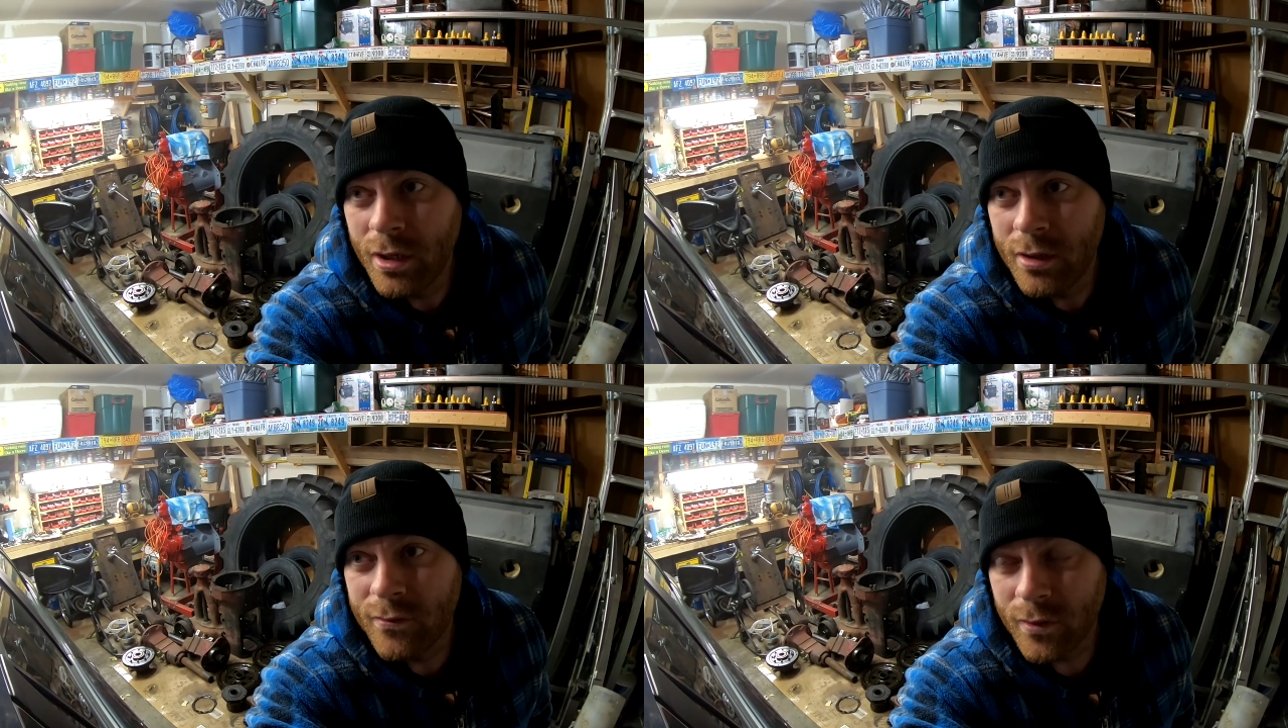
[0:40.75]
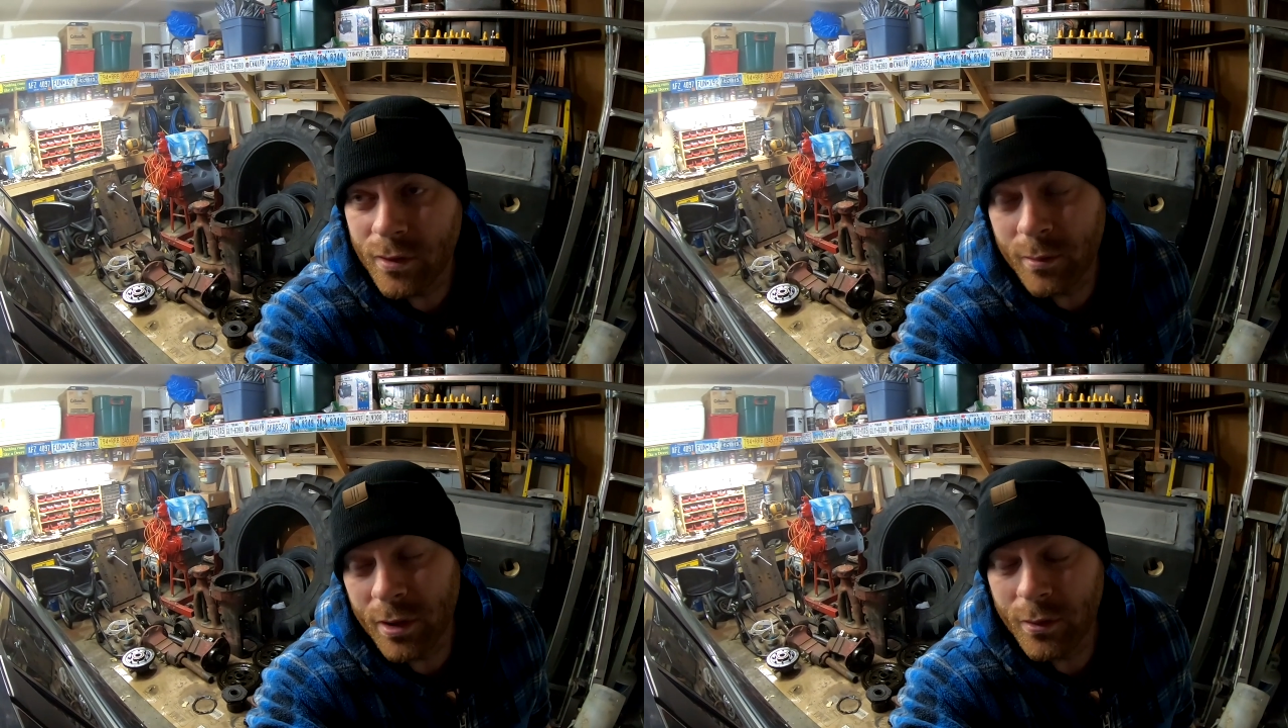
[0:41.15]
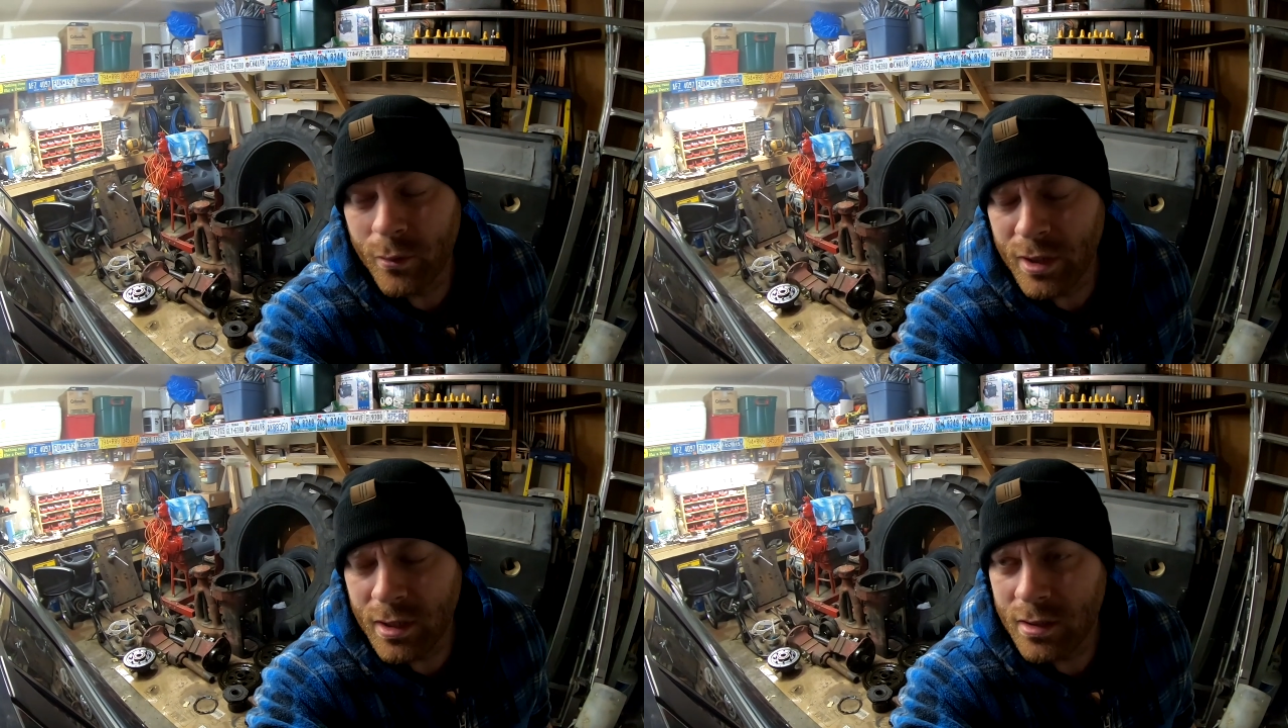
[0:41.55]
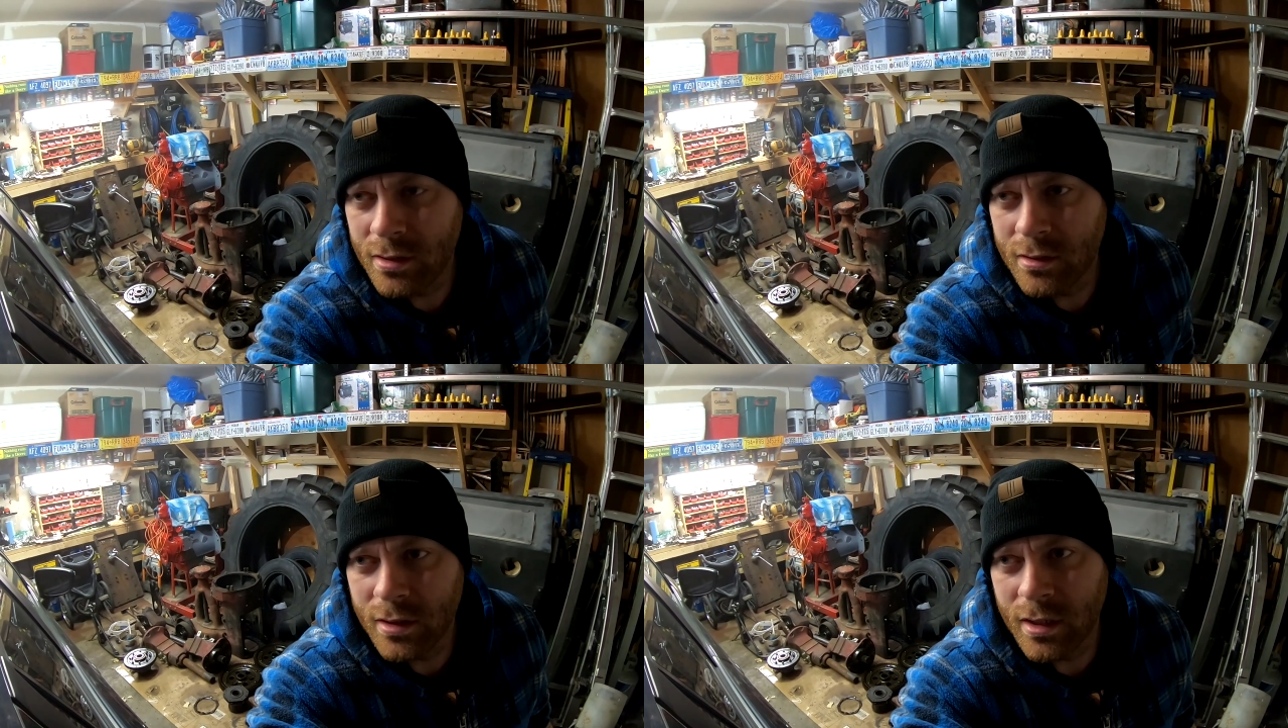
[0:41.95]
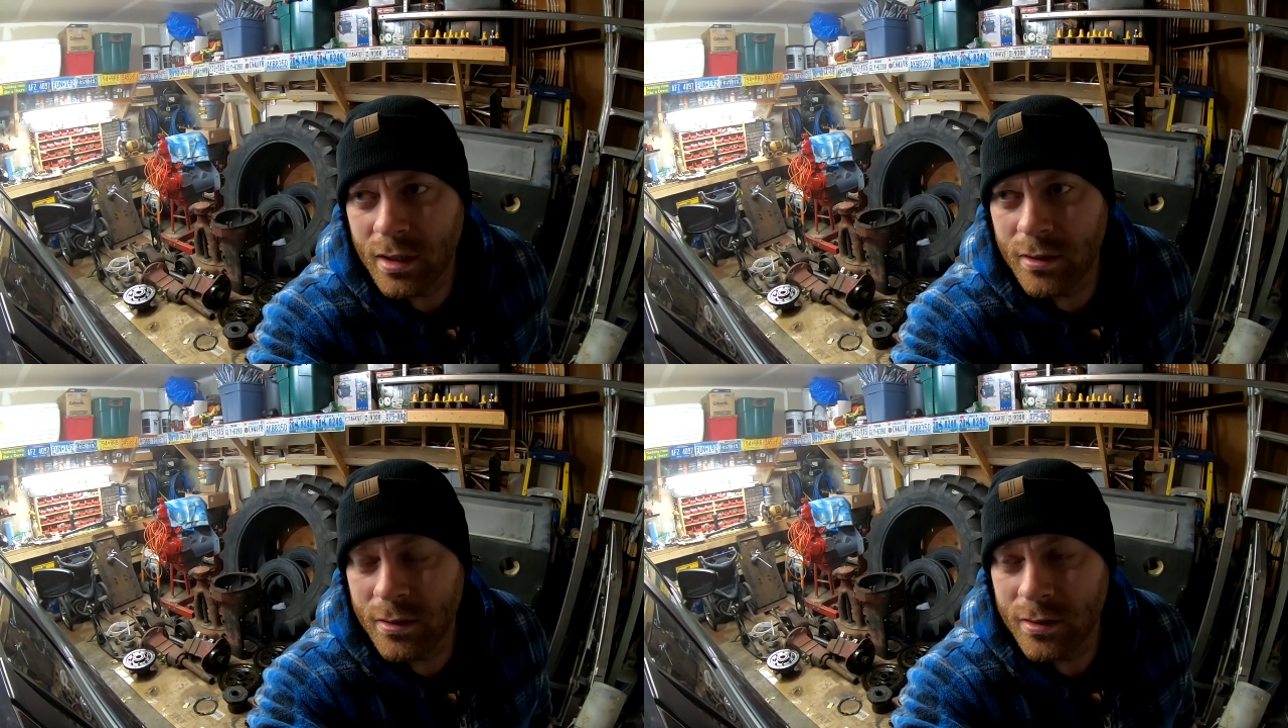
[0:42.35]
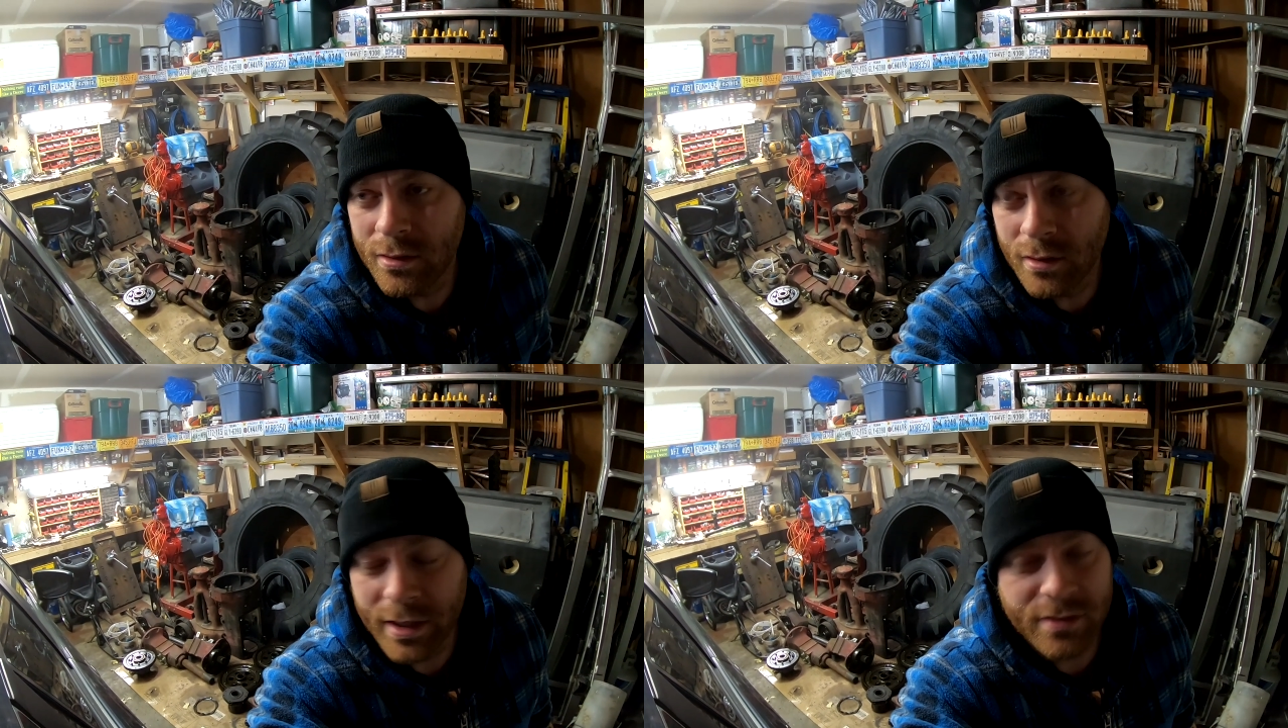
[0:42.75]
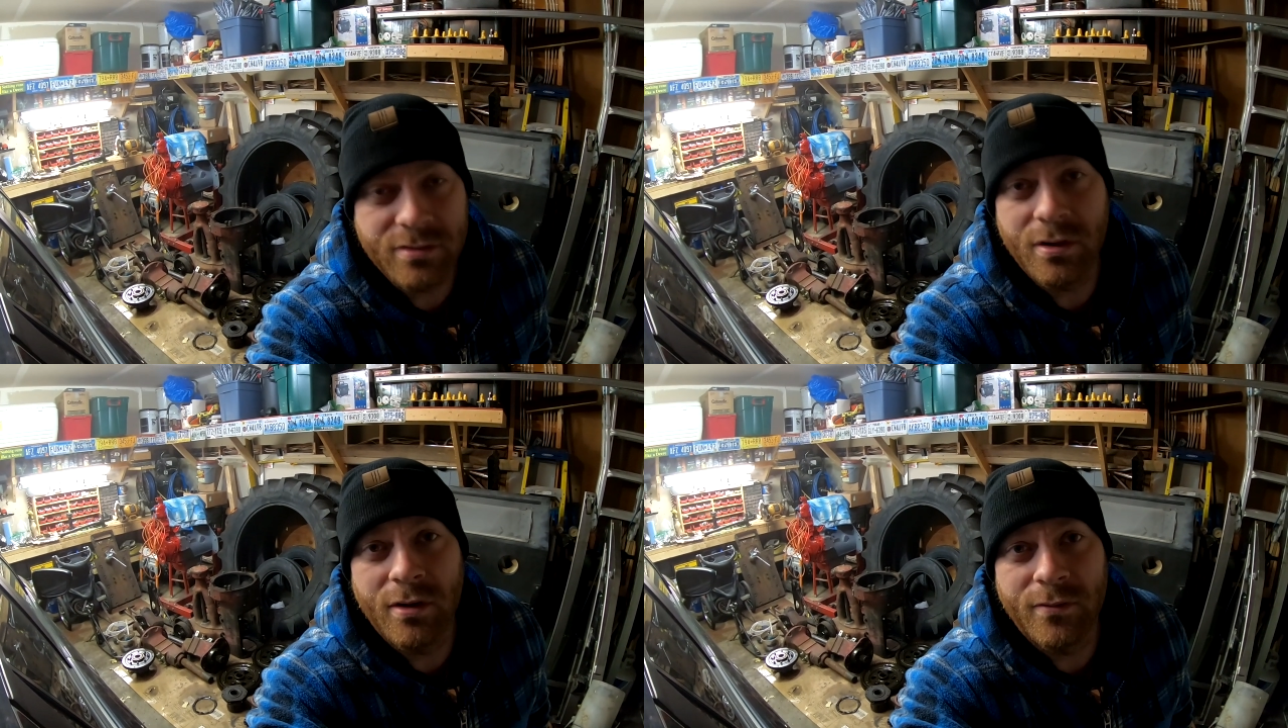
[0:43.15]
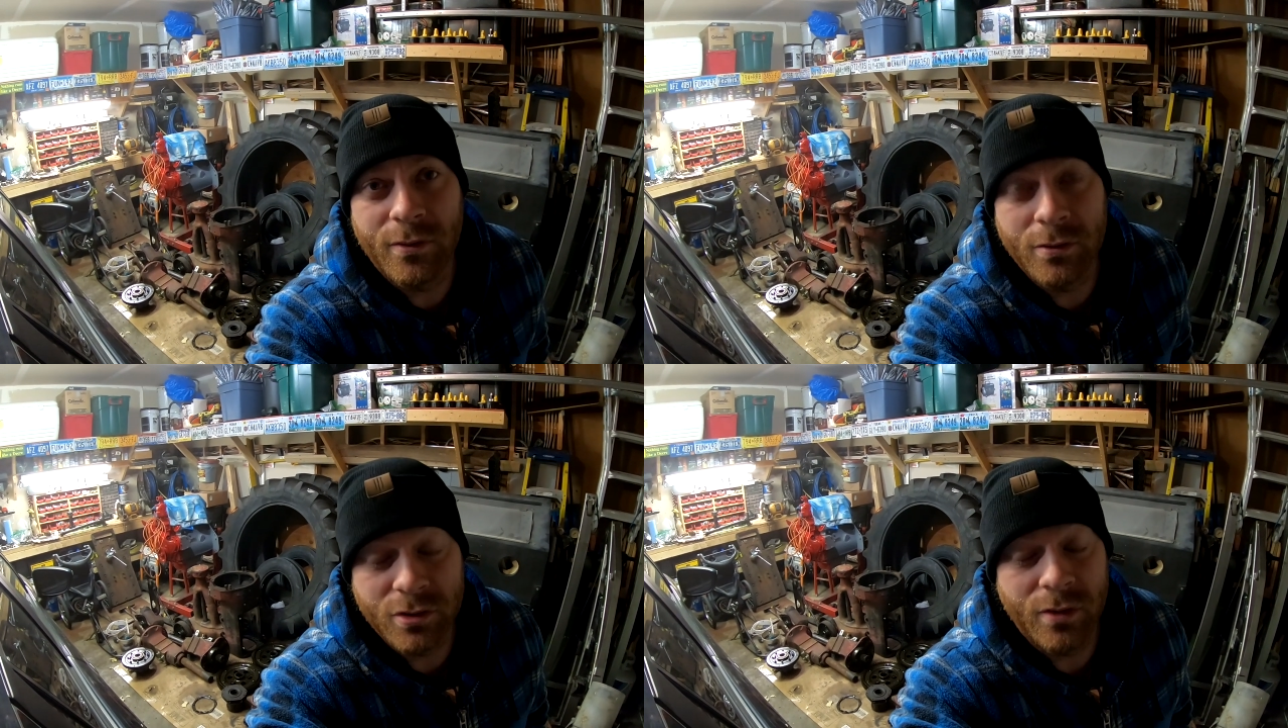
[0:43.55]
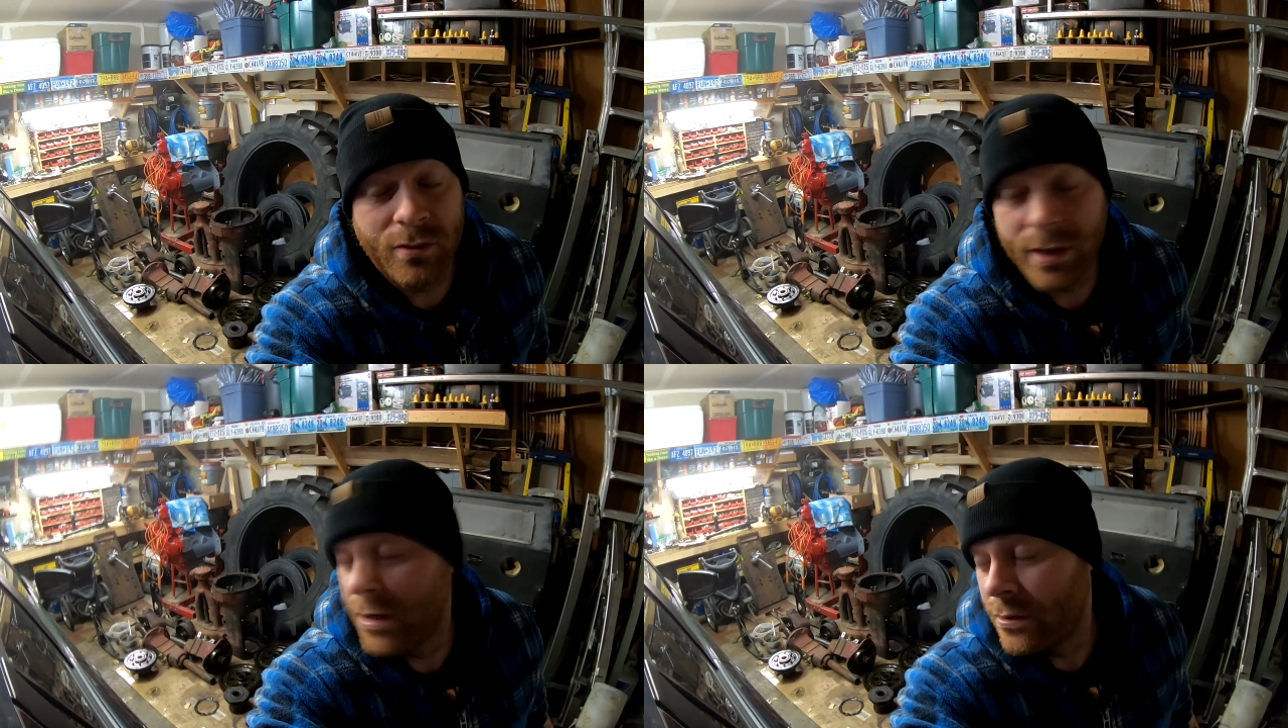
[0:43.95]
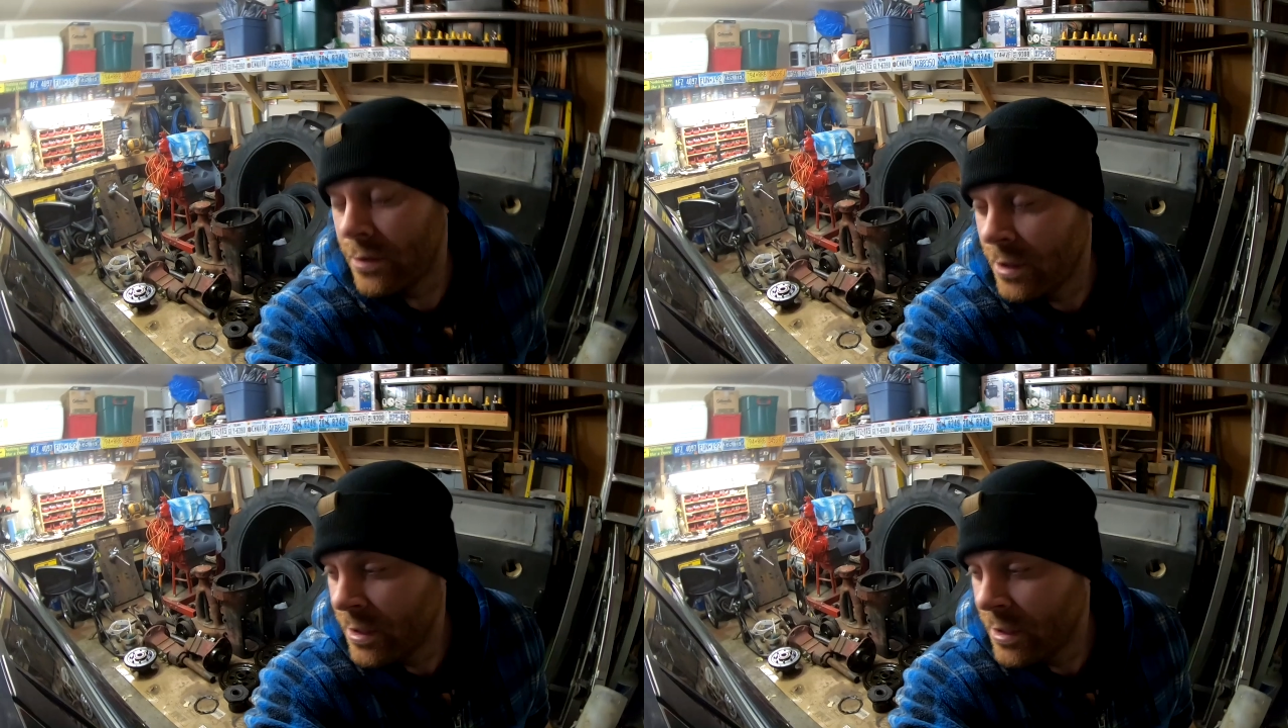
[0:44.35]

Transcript: for about a week, and lakes are all froze over now,